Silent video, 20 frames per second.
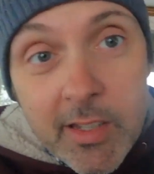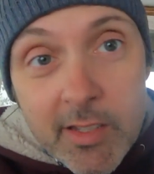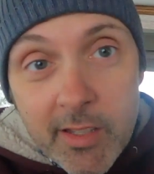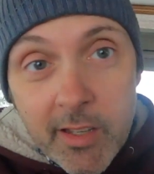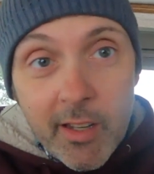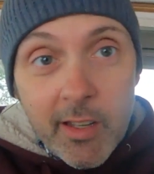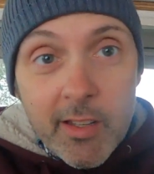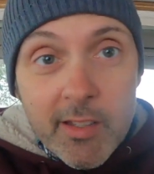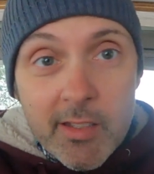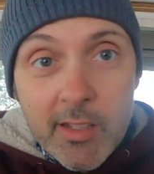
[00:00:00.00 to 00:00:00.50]
is
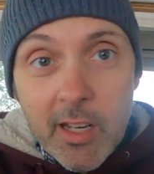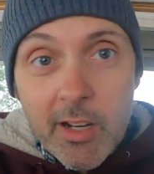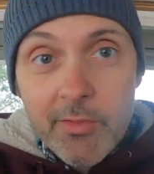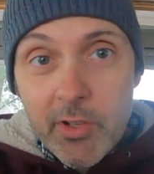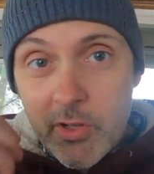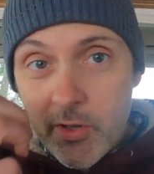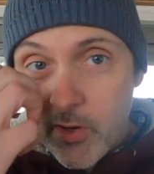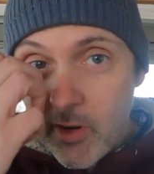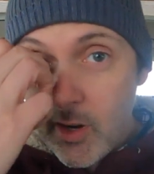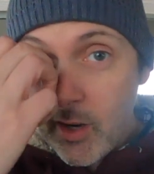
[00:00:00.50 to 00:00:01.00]
that instead of
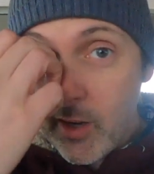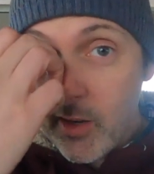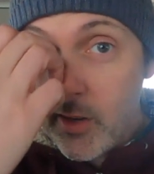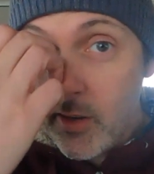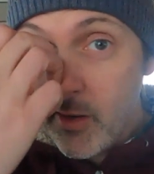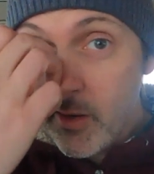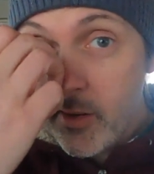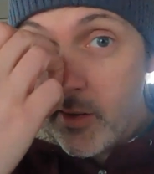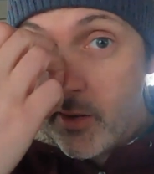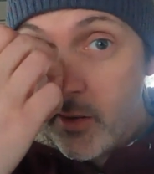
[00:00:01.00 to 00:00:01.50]
a truck,
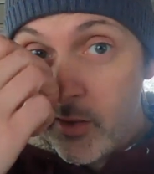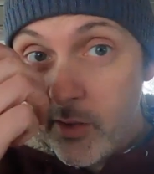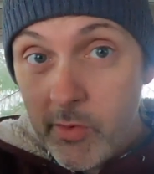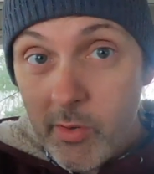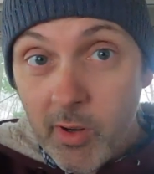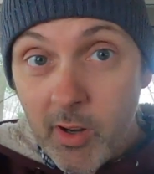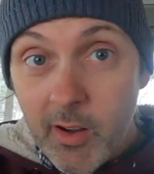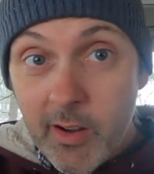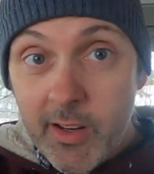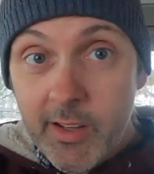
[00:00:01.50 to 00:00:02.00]

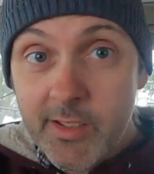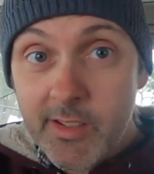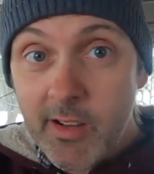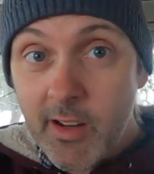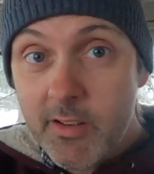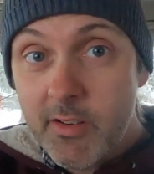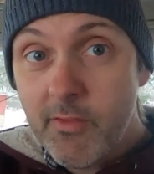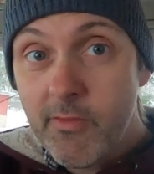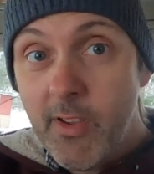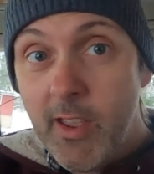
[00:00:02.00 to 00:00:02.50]
you are
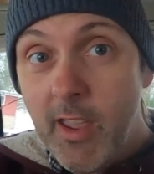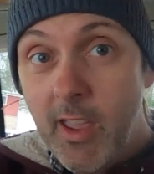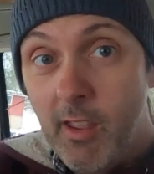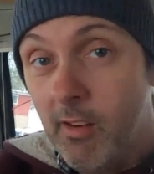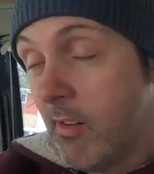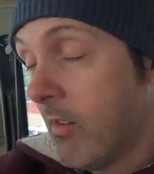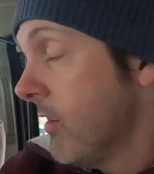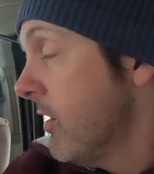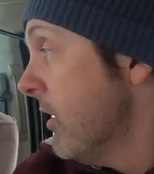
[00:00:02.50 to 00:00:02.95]
inside your van.